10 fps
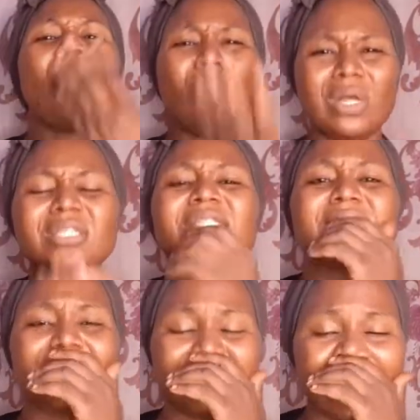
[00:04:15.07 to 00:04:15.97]
What does the
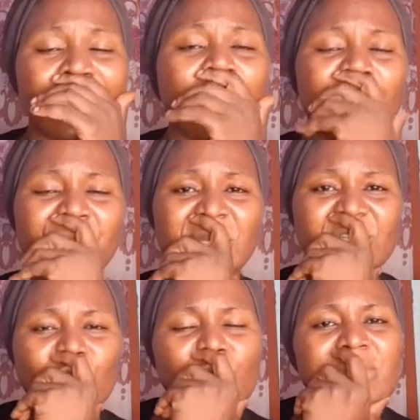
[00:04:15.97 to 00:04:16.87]
xanthan gum really
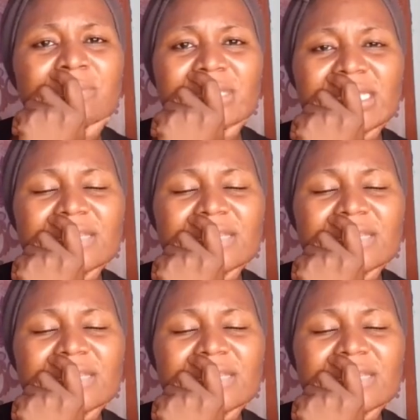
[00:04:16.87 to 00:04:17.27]
do, Mimi?